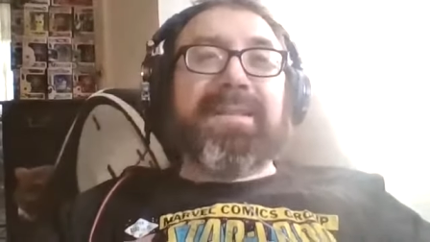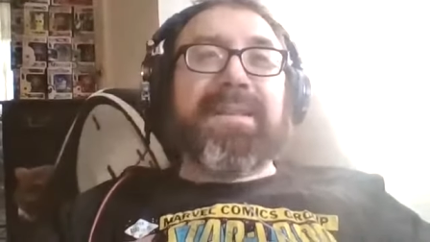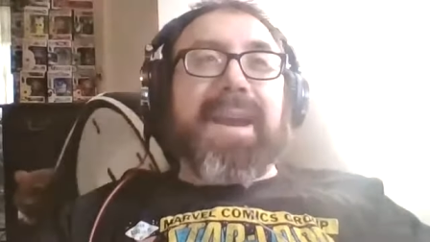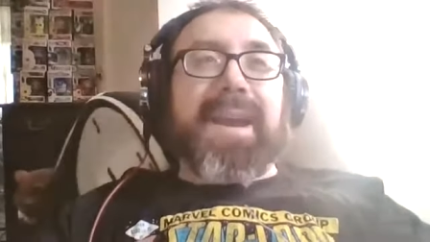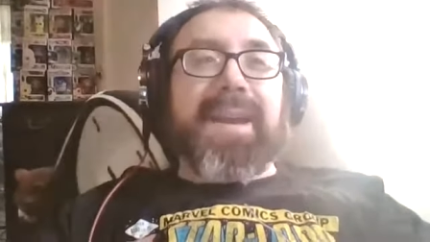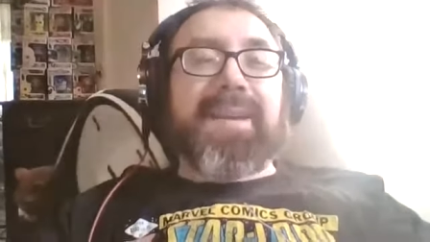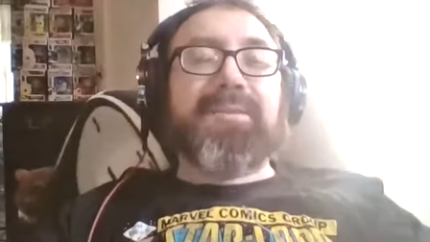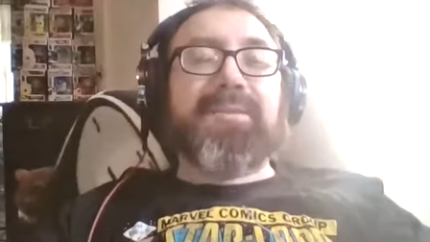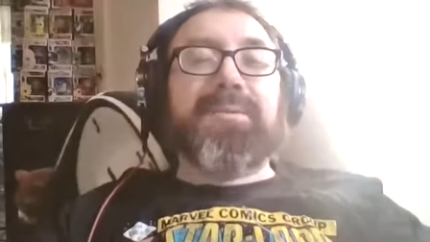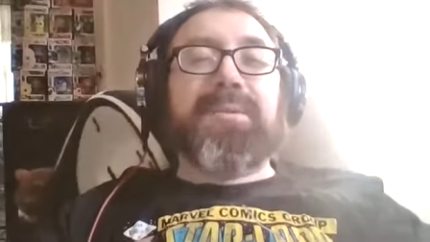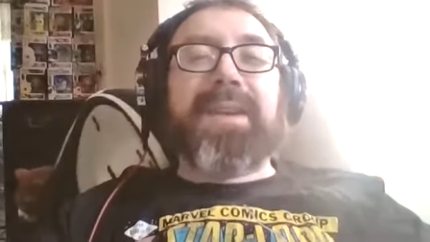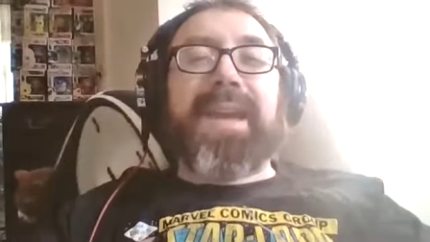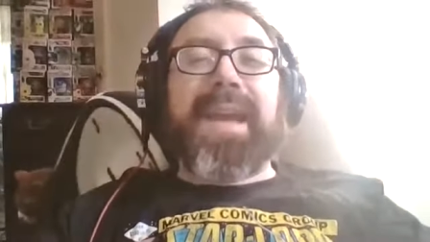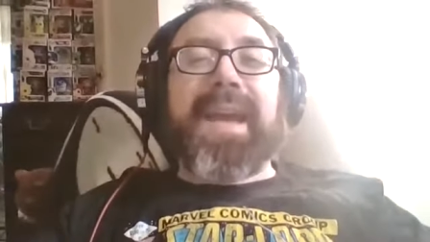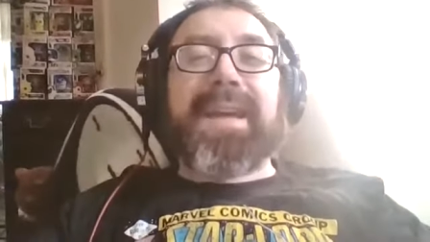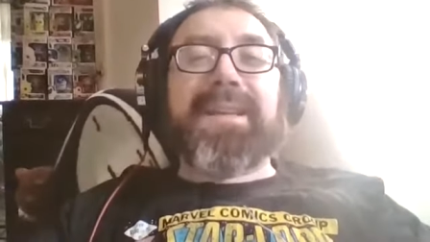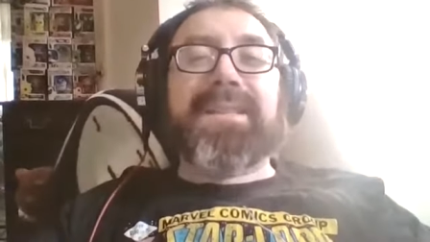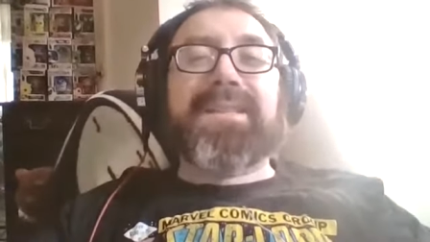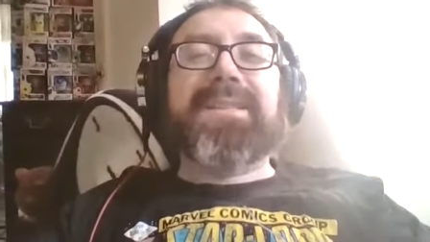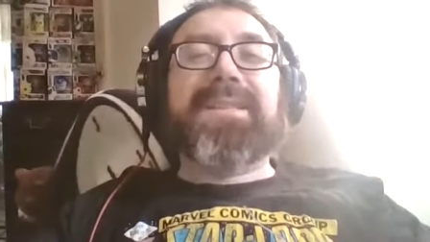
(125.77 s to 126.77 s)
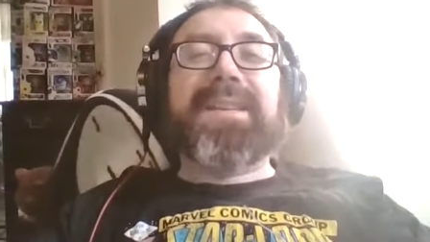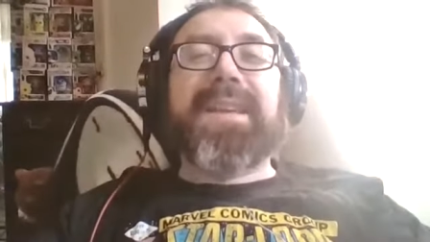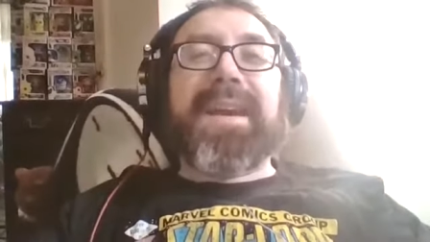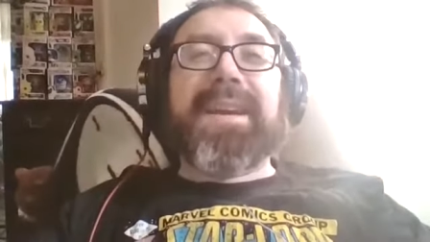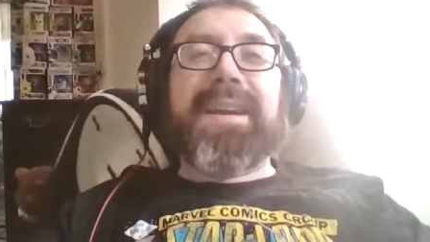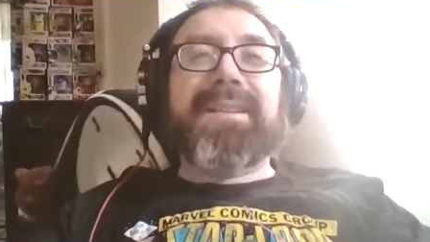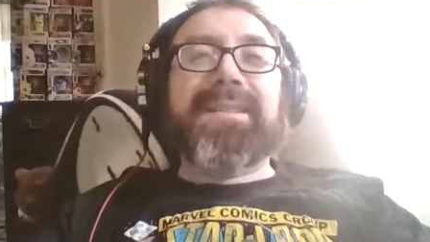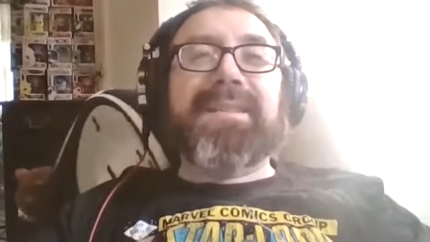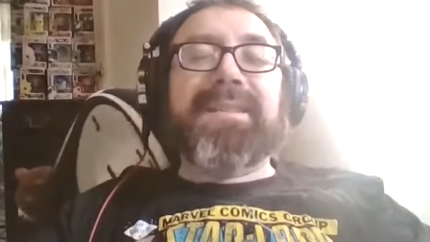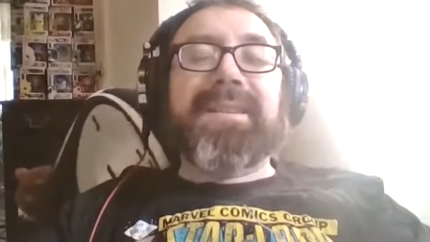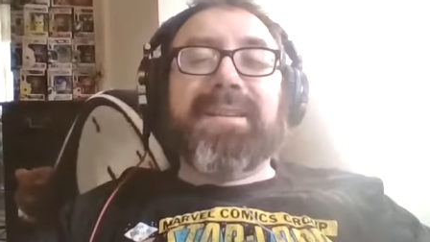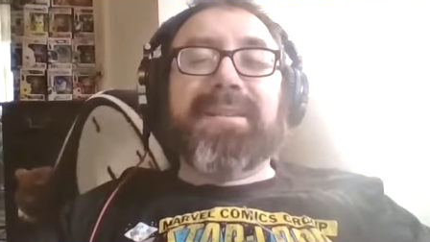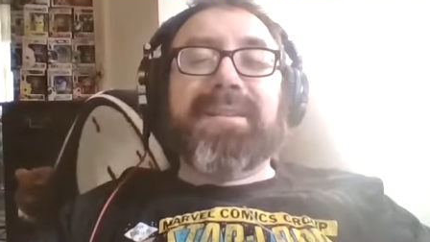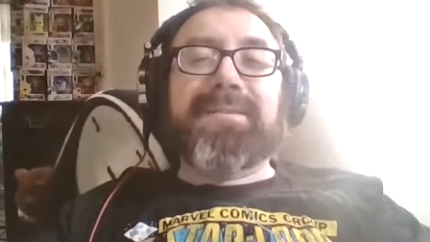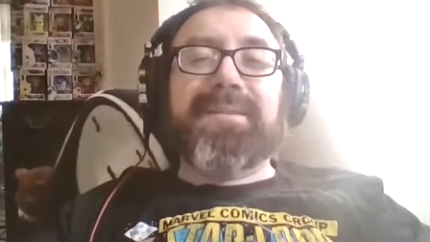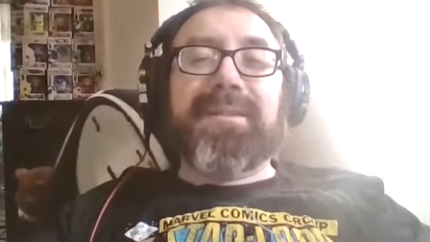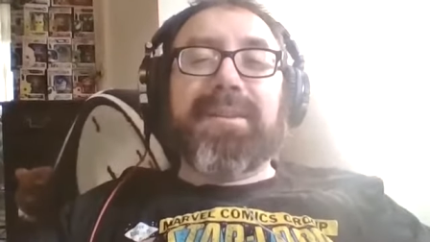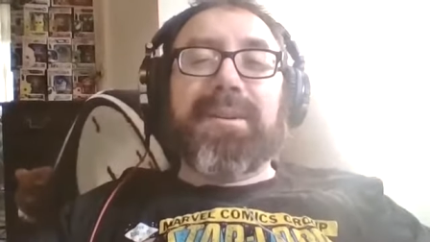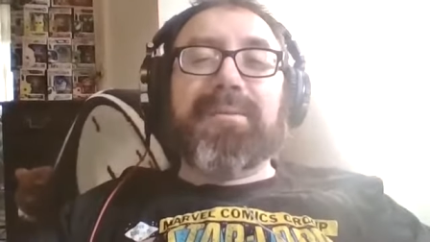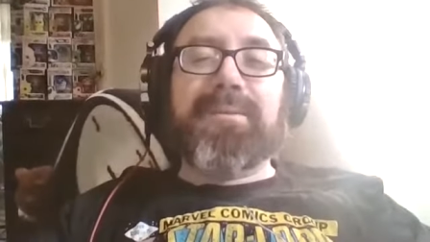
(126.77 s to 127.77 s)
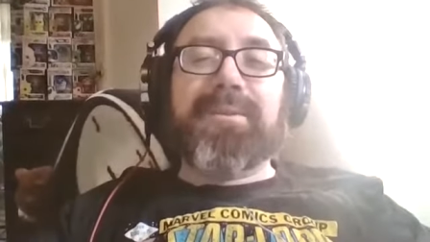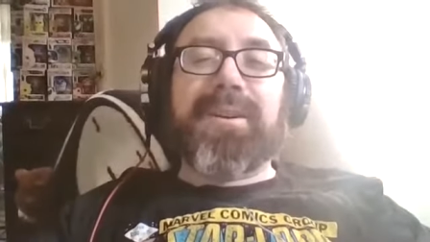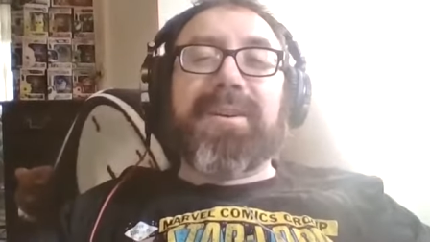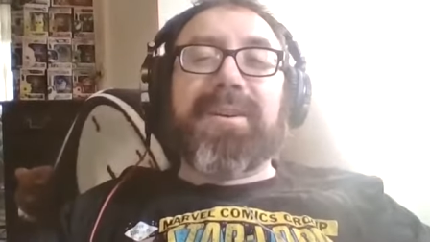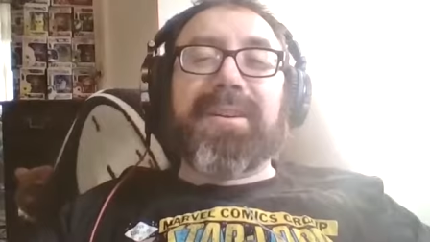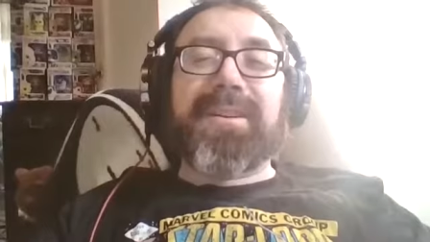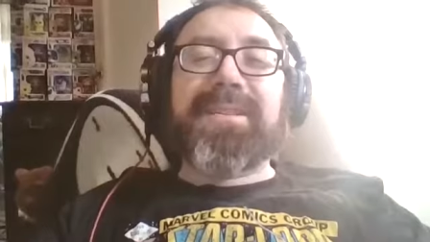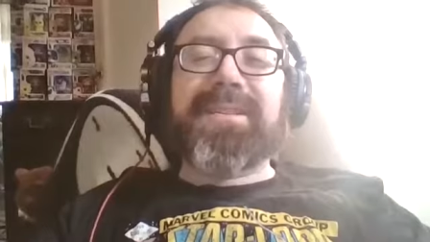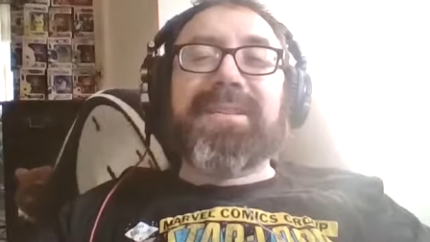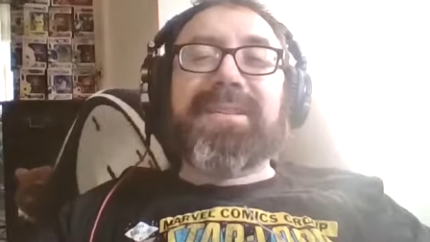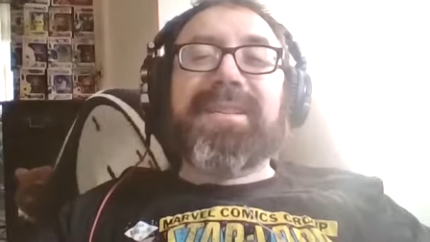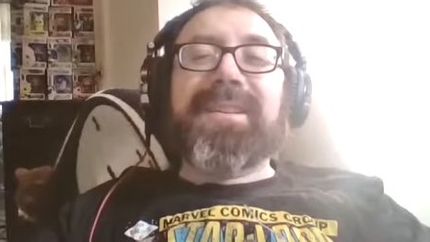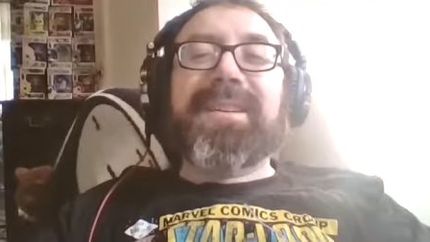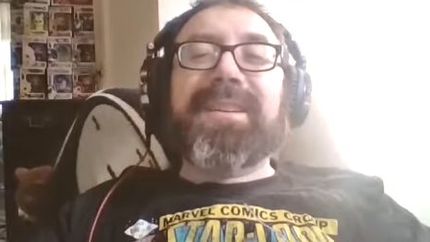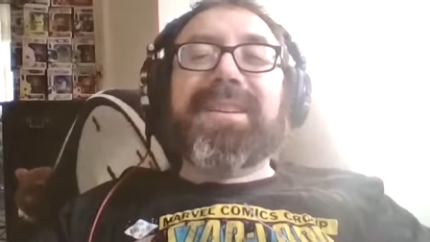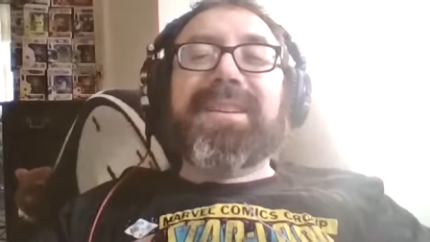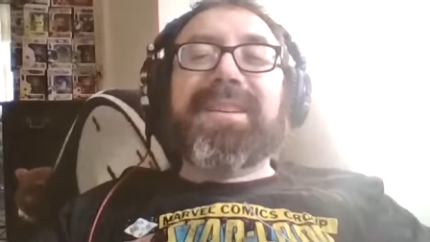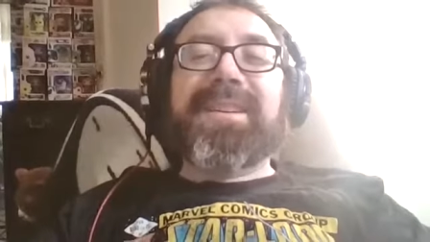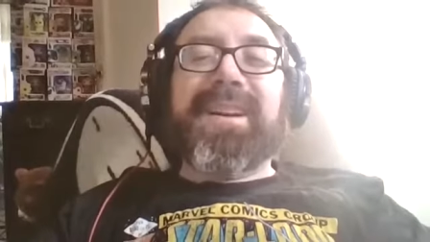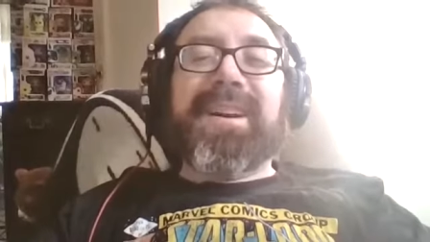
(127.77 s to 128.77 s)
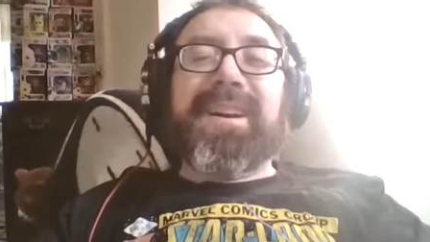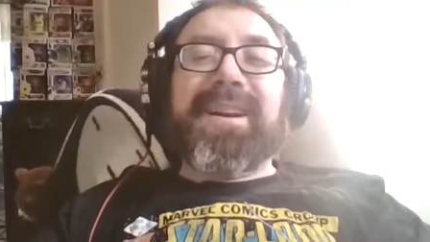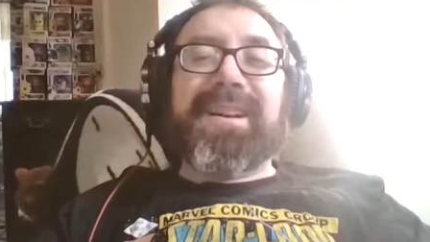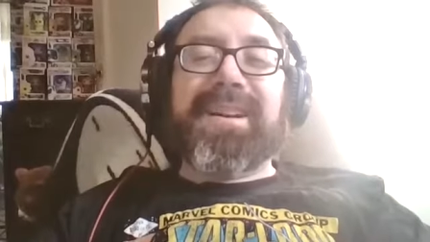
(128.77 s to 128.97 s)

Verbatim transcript: the actual cast yet of Ozark. Wait,